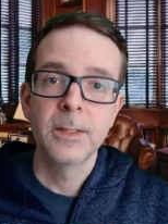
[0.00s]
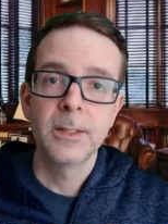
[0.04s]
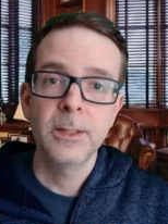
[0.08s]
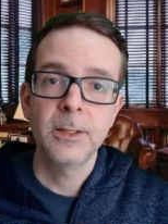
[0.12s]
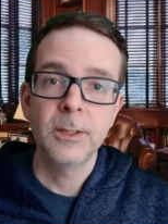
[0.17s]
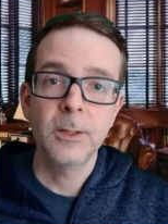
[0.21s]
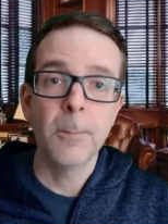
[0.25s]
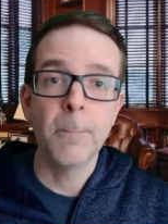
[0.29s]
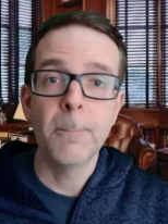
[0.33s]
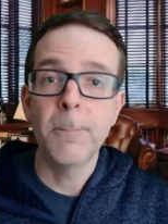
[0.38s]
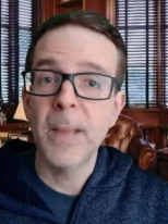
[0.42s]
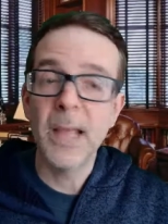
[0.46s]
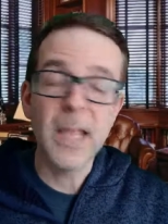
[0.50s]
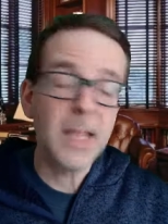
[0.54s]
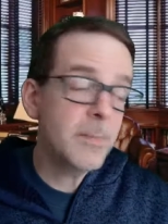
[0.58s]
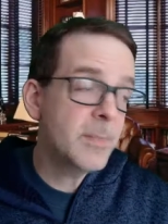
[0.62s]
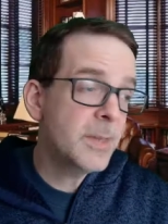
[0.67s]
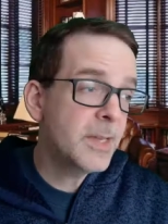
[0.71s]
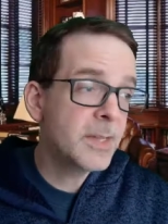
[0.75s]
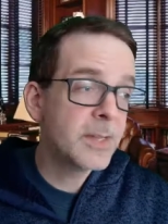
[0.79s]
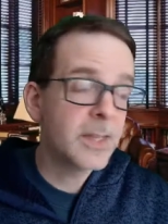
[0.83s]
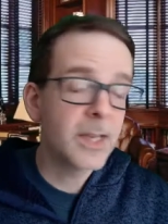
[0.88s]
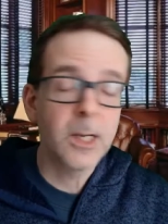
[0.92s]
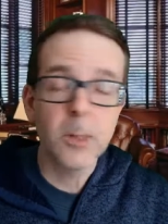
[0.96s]

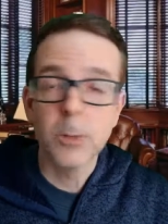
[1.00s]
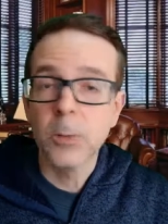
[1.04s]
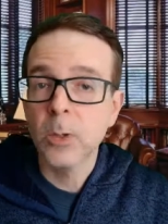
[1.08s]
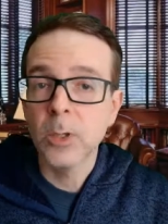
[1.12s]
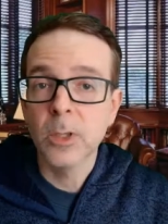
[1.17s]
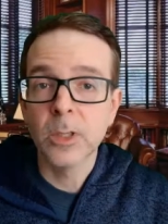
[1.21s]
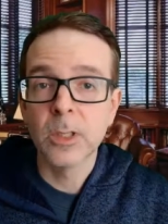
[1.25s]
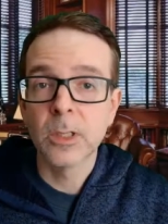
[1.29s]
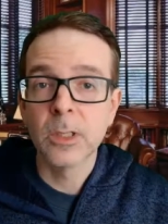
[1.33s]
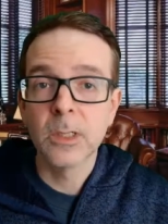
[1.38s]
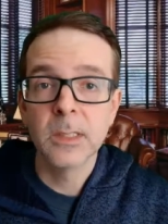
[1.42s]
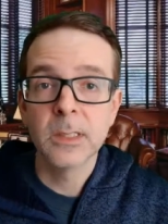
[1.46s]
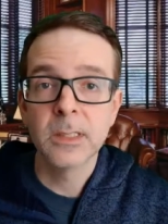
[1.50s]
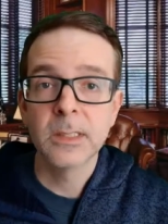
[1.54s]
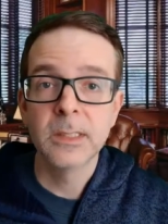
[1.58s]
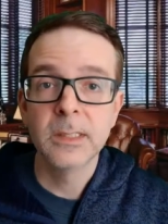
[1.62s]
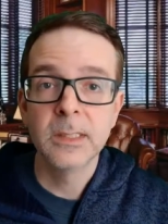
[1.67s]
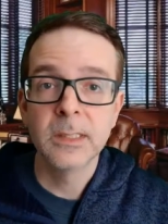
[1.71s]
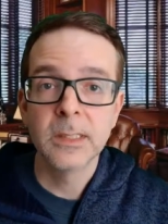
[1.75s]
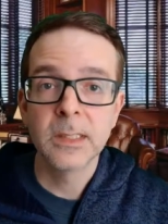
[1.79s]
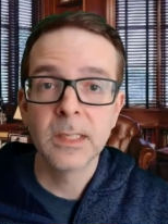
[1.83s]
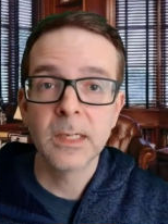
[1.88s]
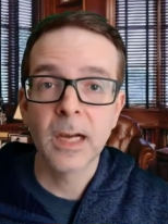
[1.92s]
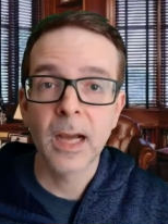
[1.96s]
Maybe there were
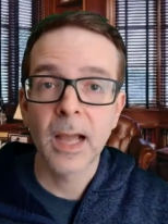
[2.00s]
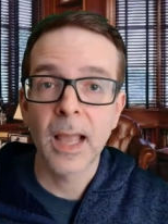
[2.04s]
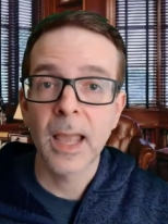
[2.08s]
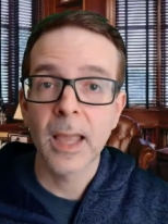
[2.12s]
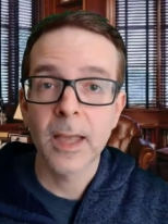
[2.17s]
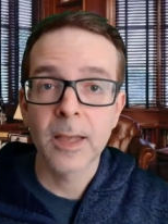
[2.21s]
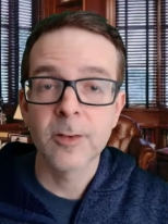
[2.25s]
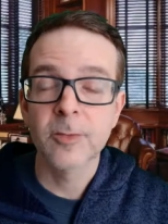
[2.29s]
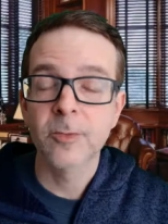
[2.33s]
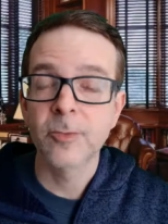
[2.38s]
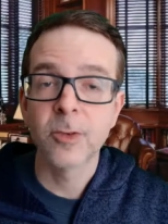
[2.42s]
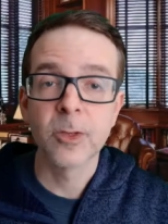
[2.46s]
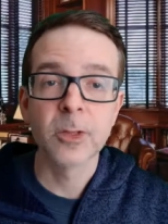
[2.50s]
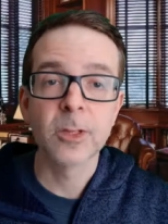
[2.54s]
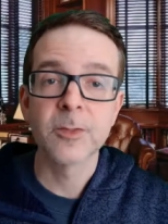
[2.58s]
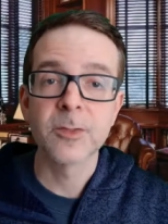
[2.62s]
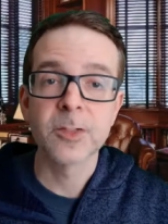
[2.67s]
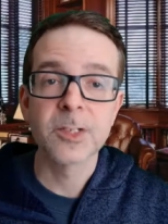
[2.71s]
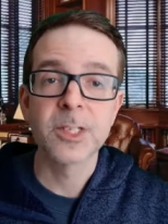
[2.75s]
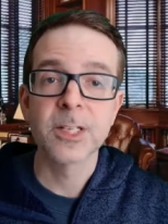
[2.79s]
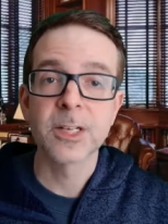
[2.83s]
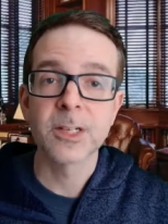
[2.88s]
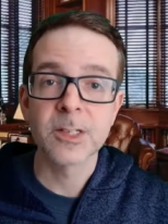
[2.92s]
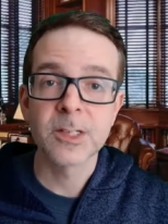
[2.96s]
a handful of
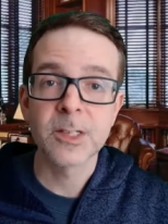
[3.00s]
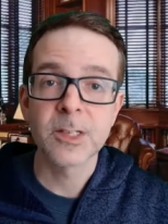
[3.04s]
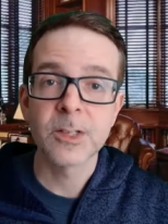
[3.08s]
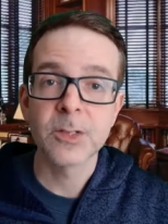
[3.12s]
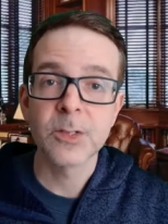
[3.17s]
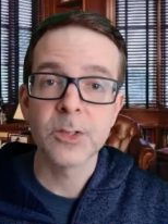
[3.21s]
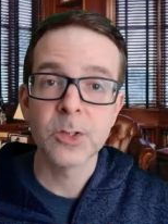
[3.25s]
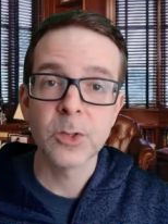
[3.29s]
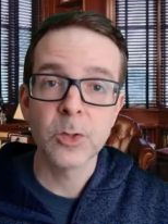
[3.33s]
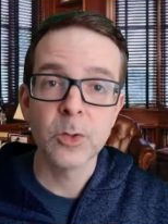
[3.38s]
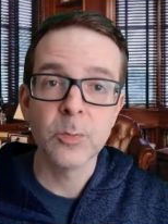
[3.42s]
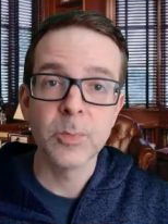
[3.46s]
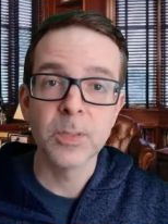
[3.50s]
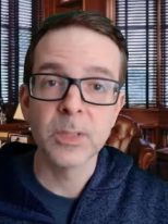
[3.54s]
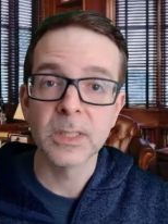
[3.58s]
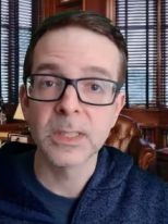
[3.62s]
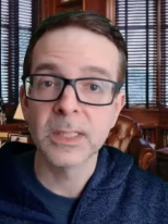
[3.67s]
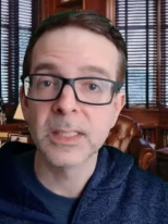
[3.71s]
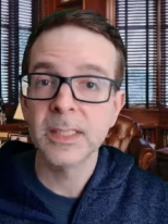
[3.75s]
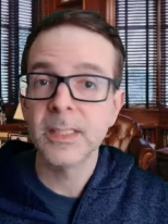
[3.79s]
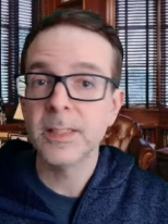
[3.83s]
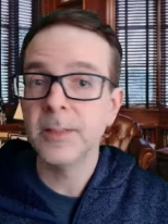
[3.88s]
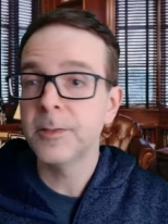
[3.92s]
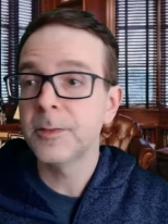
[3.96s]
citizens who
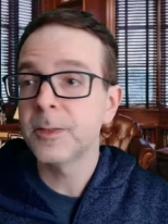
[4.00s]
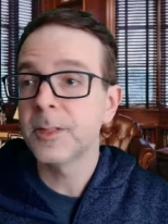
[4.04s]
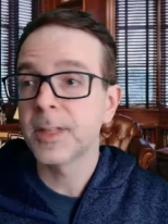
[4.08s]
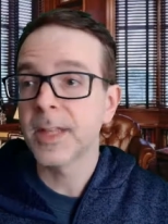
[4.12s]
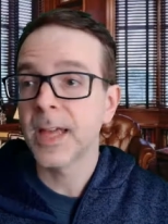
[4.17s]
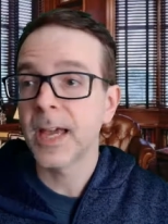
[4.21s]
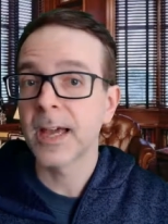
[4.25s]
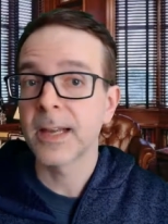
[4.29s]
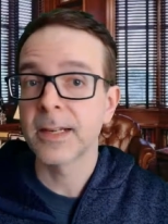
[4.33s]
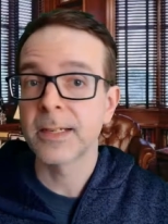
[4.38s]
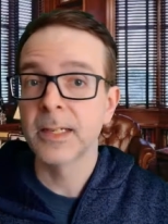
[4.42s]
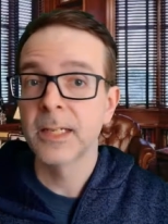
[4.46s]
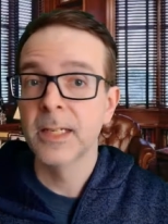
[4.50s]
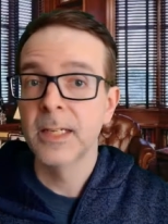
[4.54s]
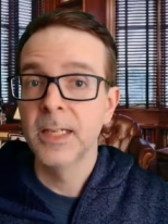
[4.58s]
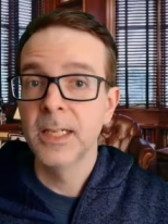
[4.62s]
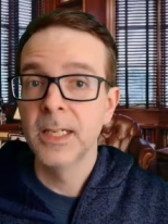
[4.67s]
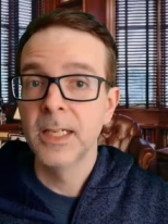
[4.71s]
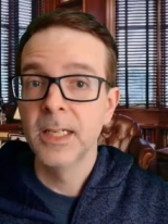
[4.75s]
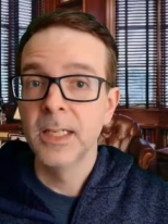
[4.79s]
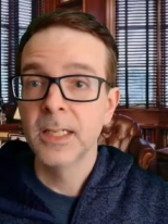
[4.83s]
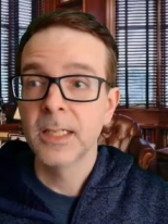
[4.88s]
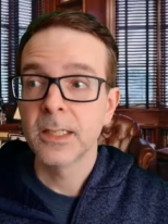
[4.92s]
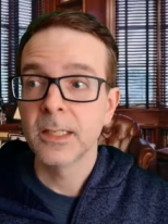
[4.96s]
believed that
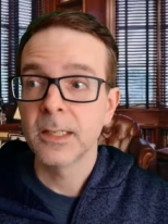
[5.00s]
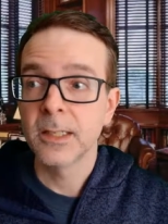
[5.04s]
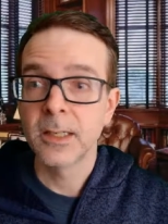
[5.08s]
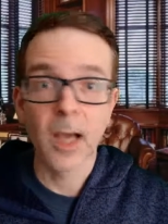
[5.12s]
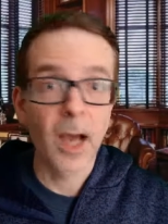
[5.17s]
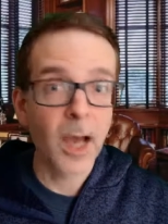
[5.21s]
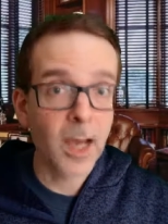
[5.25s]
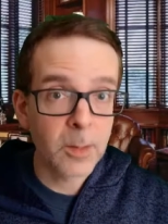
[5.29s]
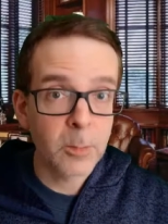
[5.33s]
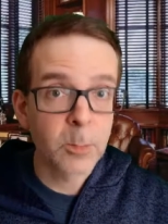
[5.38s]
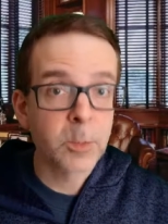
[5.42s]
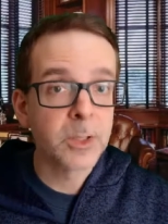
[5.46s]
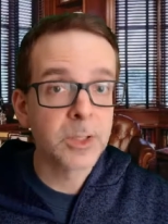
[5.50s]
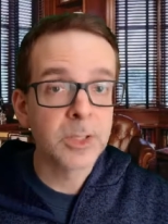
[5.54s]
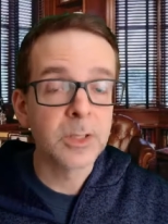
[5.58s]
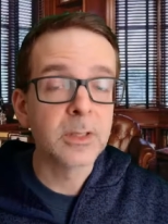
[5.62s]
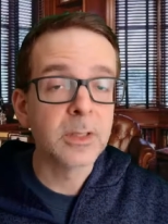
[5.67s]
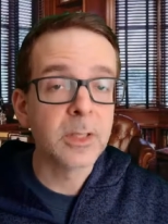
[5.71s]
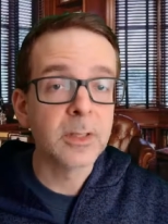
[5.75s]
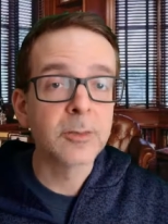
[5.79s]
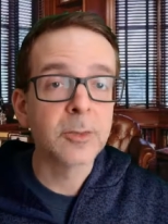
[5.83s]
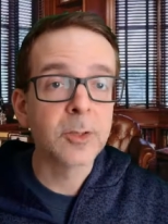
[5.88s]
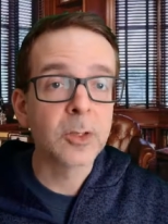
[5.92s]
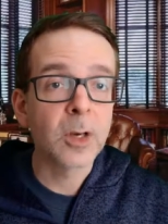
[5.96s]
God would
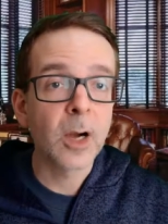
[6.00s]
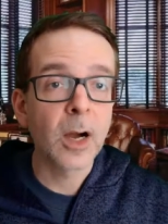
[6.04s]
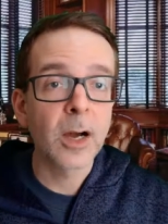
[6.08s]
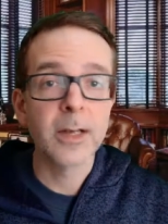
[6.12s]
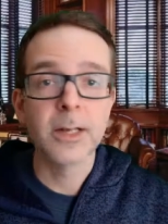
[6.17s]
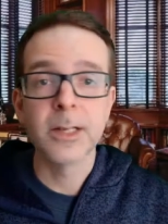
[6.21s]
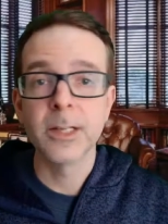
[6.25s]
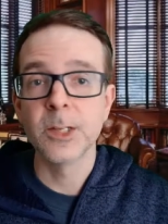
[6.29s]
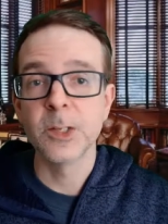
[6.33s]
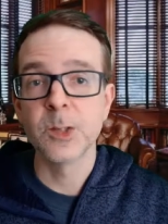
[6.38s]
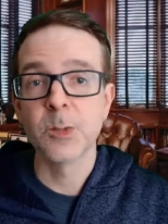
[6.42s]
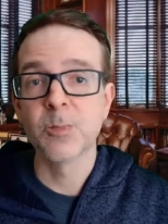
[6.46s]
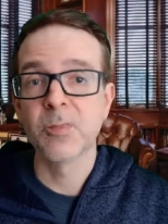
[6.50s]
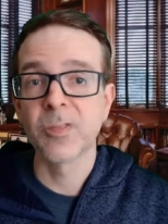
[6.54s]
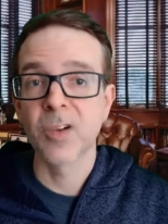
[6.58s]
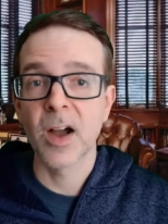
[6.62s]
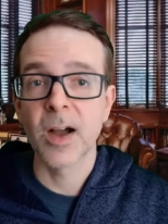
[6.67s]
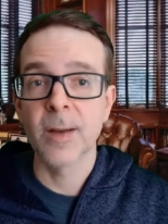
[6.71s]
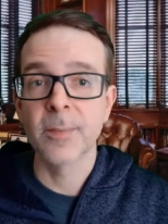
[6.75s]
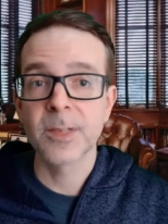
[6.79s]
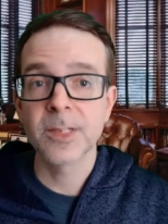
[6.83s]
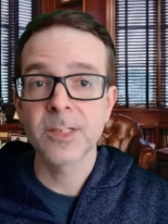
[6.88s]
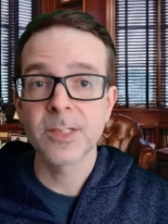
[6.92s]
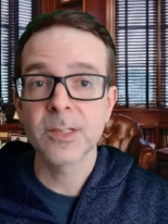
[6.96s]
deliver on his
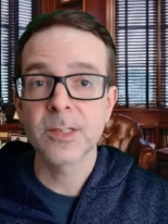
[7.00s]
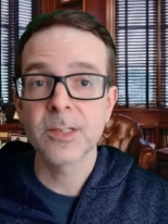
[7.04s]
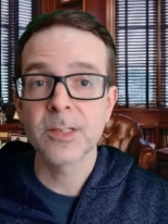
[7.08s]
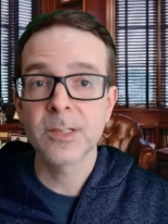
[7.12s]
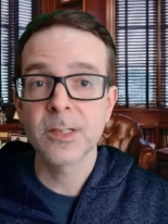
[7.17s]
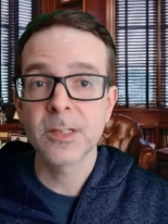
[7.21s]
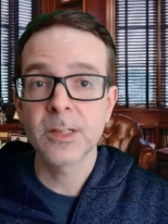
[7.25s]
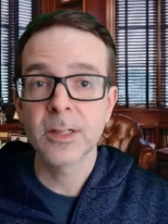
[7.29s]
promises.